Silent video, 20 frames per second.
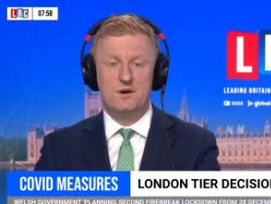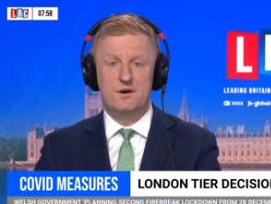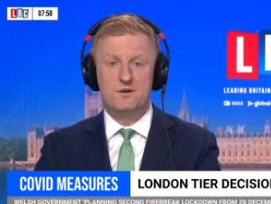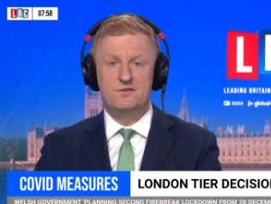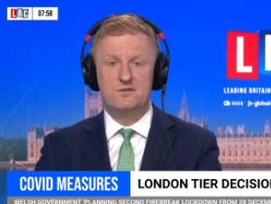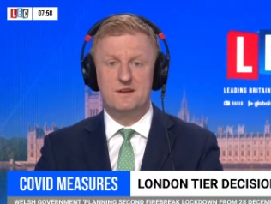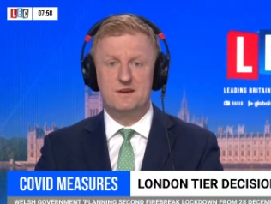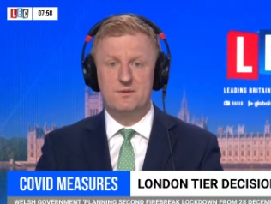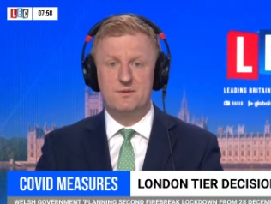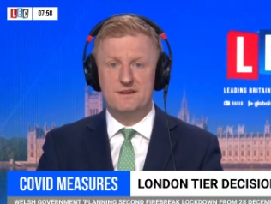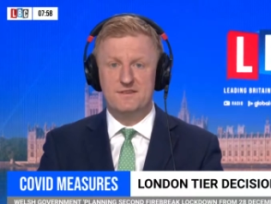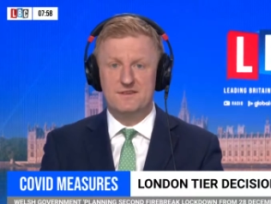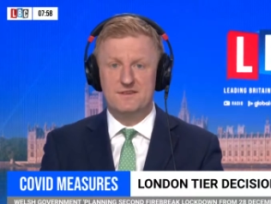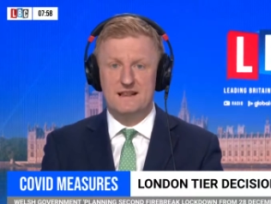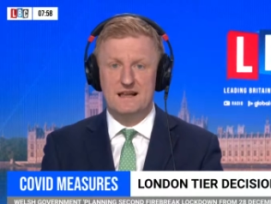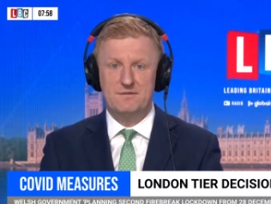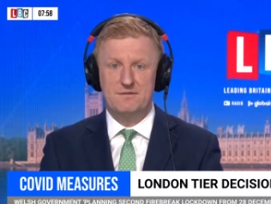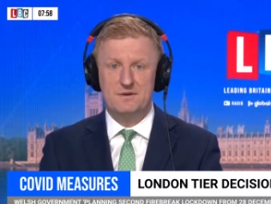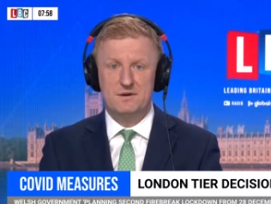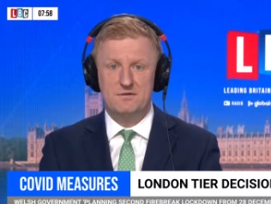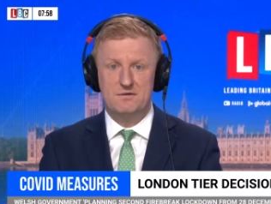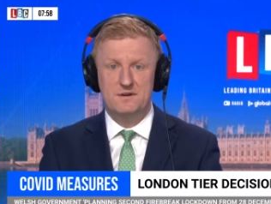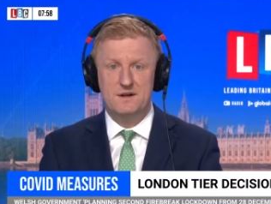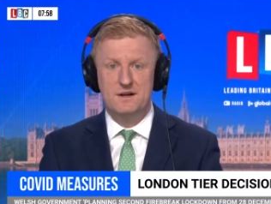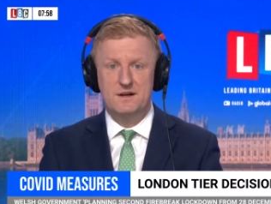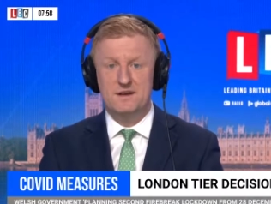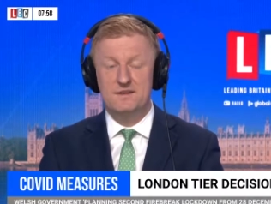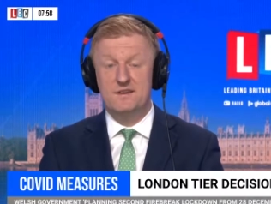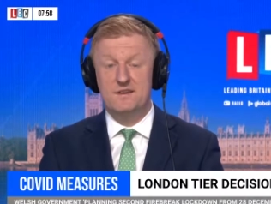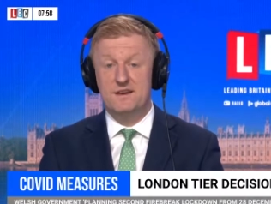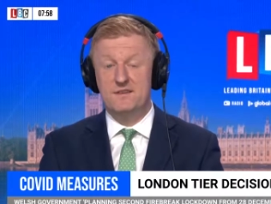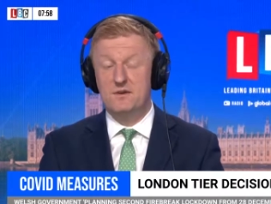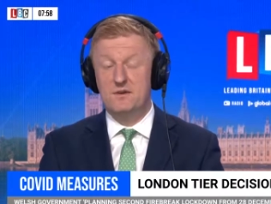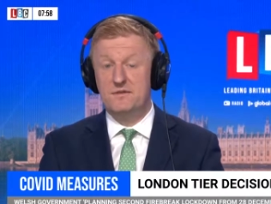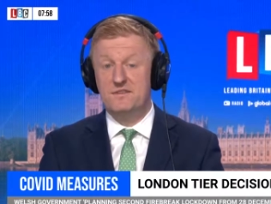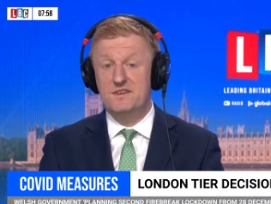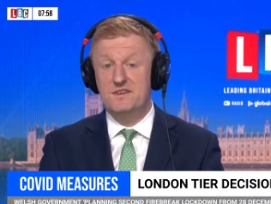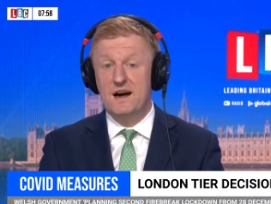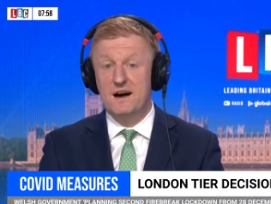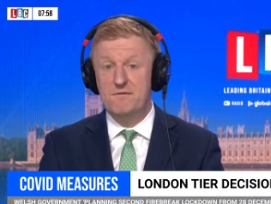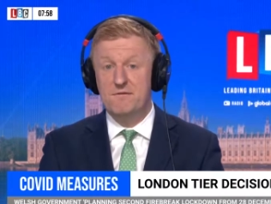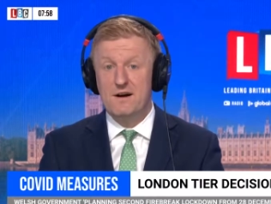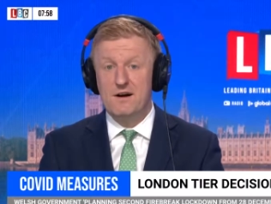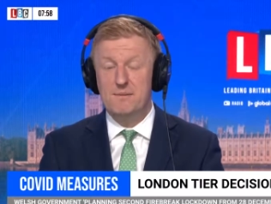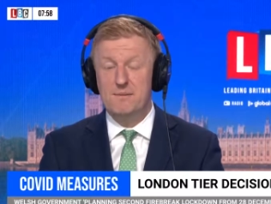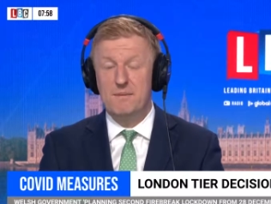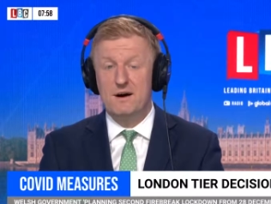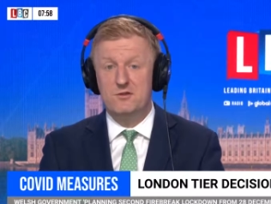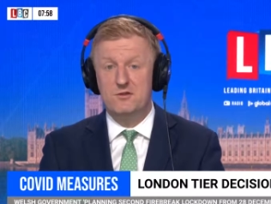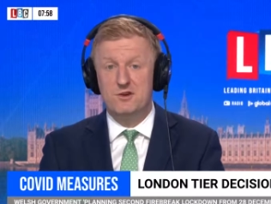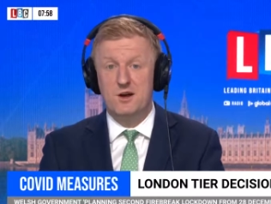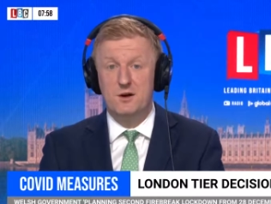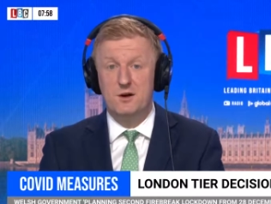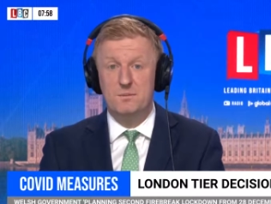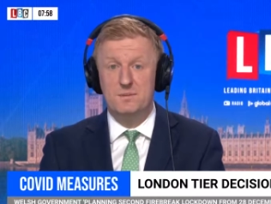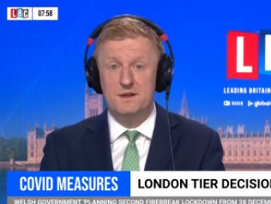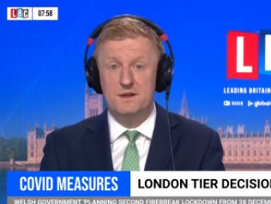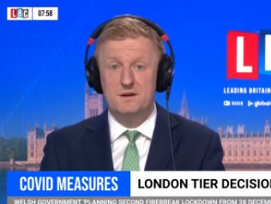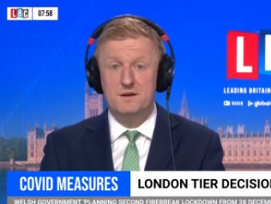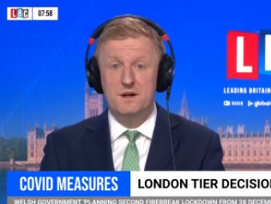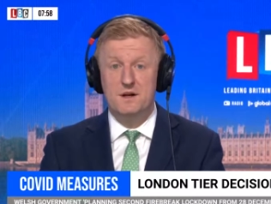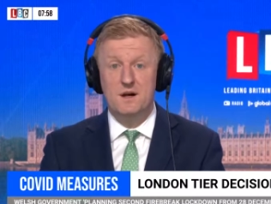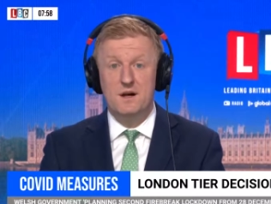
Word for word: or decrease the level of tiers. Obviously, I very much hope that